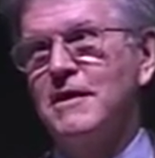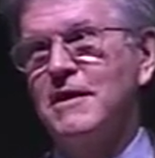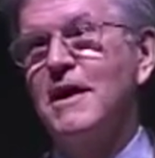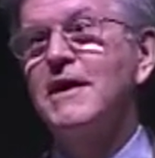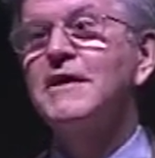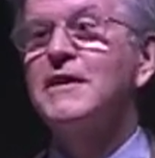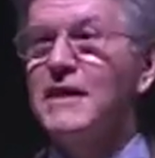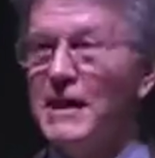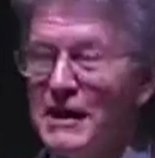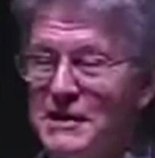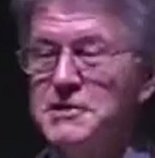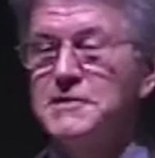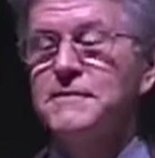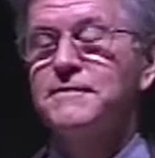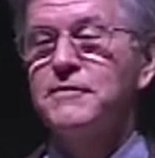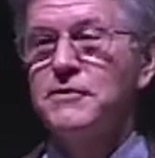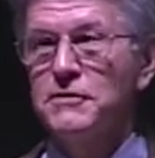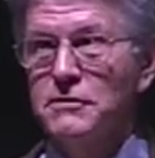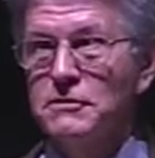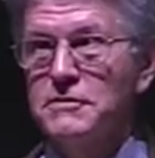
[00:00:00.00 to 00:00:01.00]
unless,
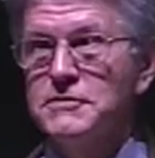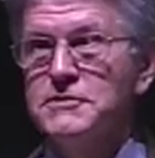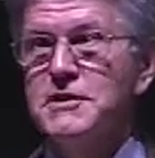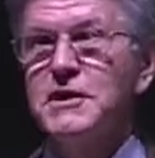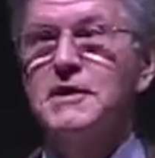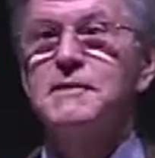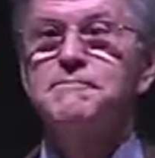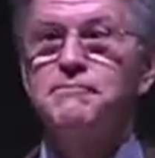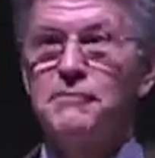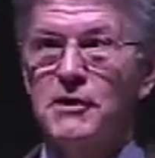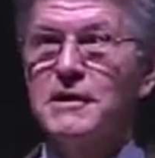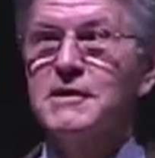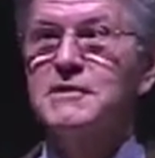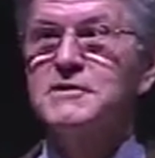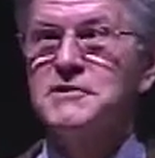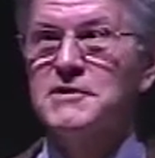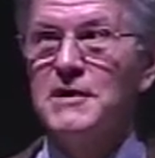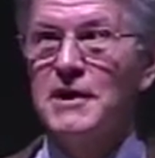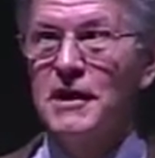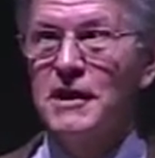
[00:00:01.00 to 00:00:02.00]
of course, it
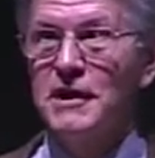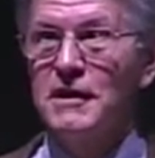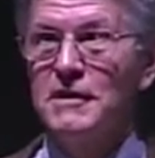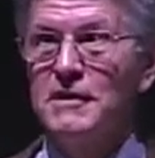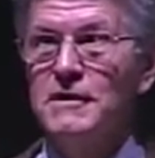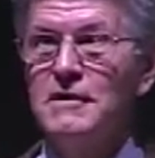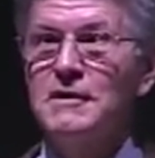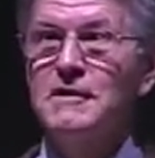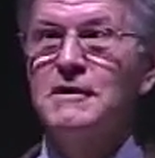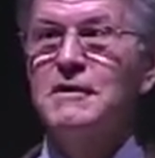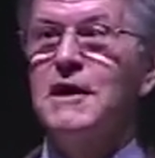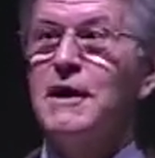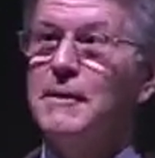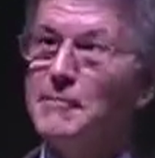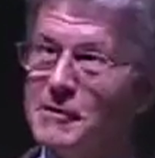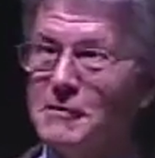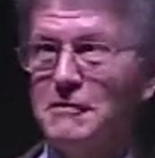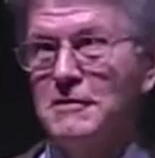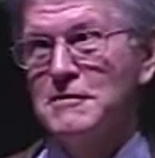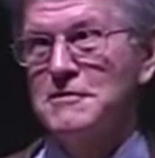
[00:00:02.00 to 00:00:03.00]
brings in
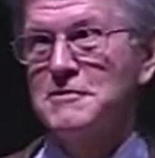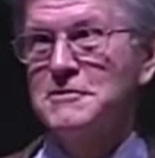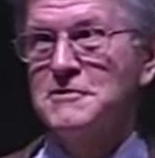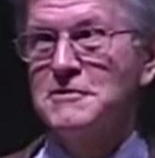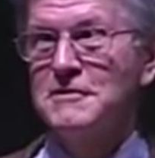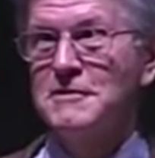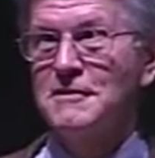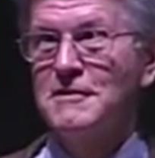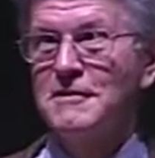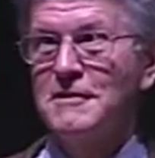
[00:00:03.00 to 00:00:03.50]
immigrants.